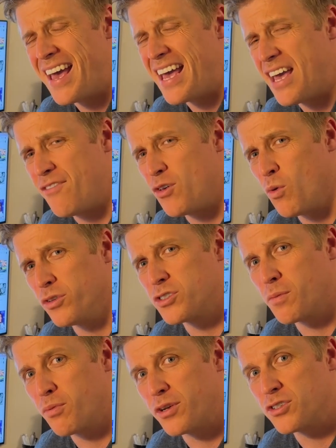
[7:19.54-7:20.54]
if you want to
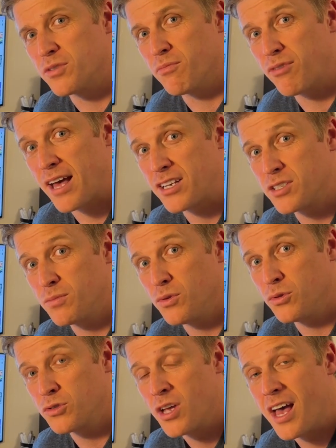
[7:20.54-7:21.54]
print some
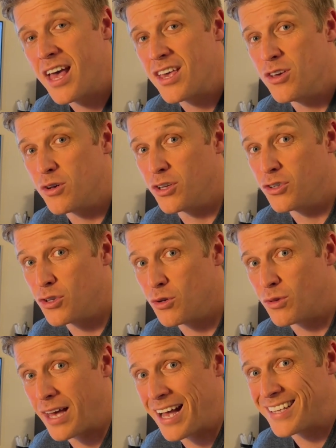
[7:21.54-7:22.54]
flexibles, you can do
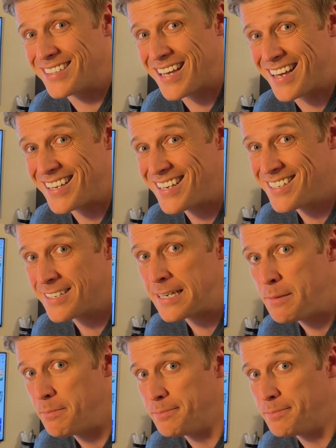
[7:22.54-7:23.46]
that dead easy.